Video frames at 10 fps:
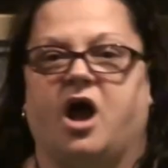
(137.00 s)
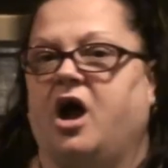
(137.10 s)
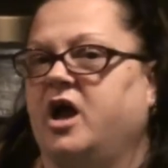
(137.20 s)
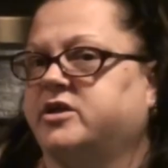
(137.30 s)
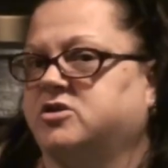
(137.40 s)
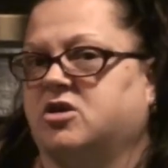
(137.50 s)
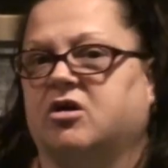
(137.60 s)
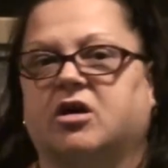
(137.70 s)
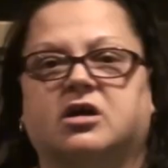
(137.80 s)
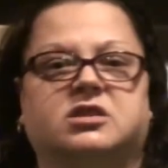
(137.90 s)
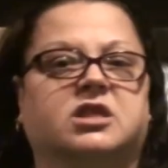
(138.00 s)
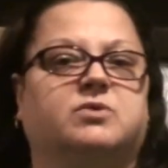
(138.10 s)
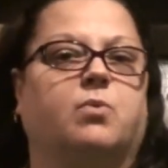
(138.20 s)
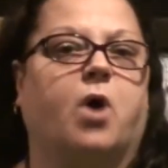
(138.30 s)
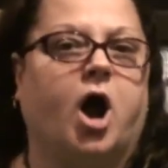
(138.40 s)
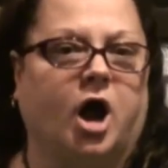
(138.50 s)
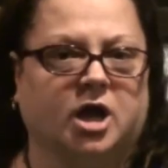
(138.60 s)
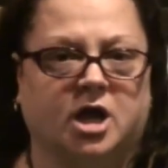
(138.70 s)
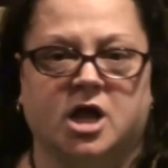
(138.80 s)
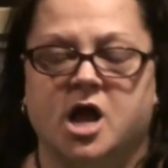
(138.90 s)
I could hardly
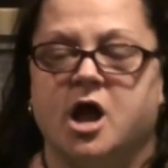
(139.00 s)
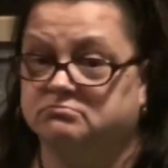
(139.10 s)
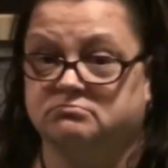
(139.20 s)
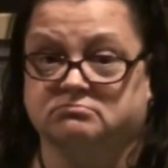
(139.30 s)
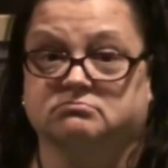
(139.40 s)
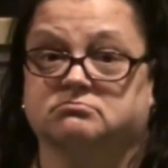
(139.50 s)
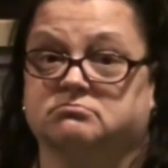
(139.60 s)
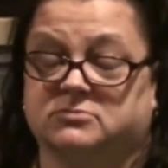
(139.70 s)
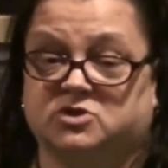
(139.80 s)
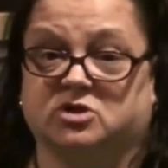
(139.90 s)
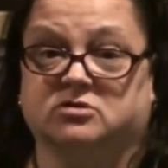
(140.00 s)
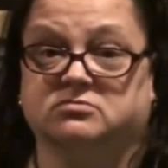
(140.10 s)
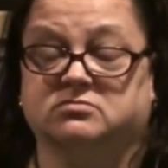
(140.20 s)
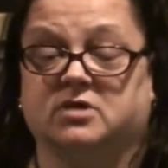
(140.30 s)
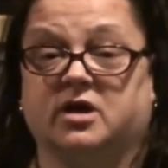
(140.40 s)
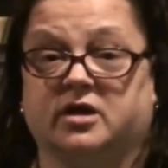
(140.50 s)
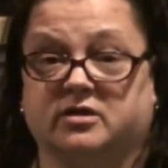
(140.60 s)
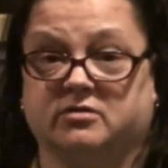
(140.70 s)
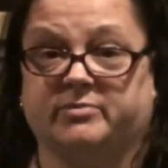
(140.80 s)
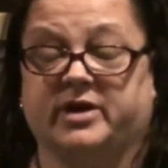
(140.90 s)
walk. So I
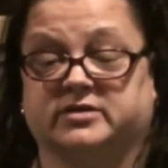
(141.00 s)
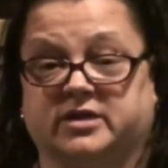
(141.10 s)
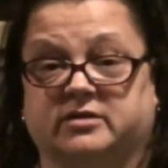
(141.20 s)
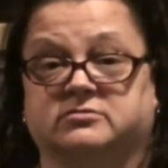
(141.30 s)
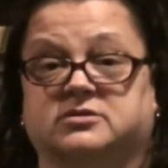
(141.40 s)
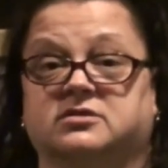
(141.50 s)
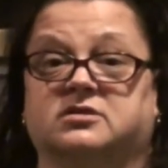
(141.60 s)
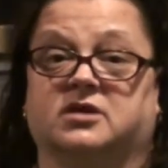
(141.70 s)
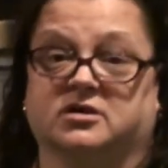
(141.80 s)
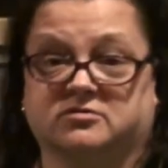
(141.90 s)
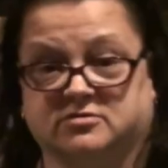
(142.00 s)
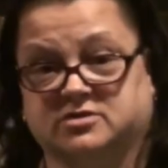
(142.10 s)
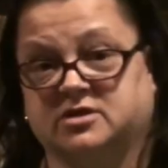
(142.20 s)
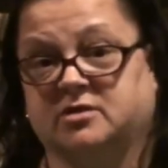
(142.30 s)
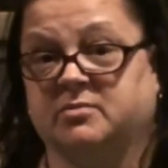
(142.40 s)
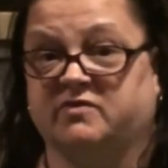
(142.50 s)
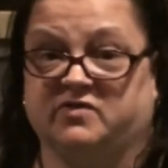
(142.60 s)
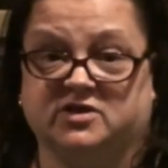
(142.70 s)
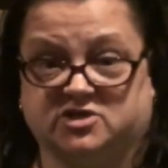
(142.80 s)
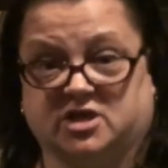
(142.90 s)
gotta go back down to the doctor's and get my
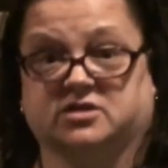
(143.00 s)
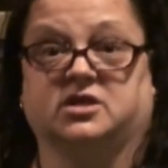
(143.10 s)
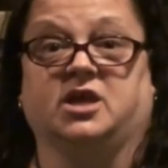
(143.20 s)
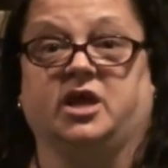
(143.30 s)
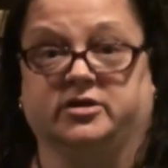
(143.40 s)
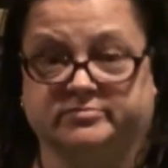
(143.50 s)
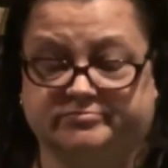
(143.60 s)
feet checked again.